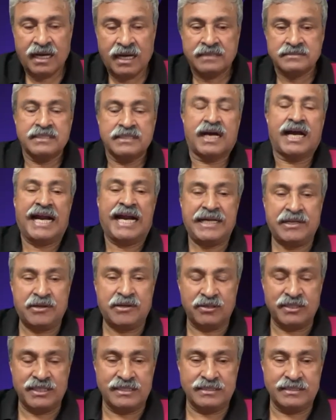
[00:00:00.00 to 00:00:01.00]
the
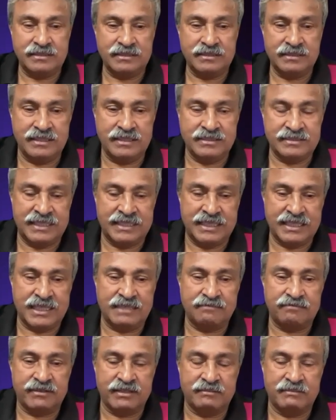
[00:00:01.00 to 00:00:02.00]
hydrogen is taken
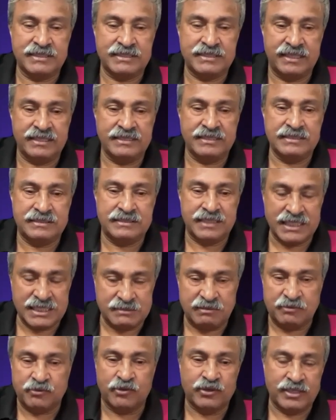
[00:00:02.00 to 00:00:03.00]
from the machine just
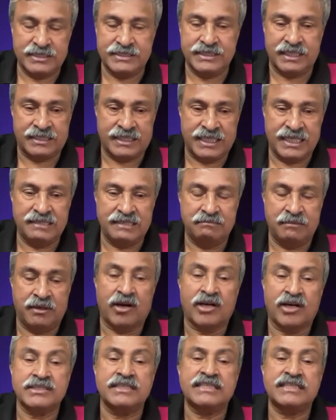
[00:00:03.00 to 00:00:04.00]
before injecting
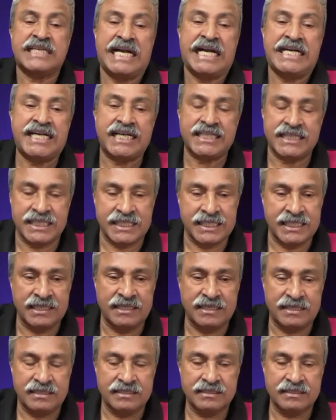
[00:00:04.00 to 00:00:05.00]
because it is lighter than
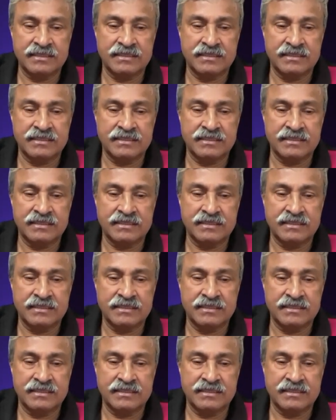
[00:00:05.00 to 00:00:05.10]
air.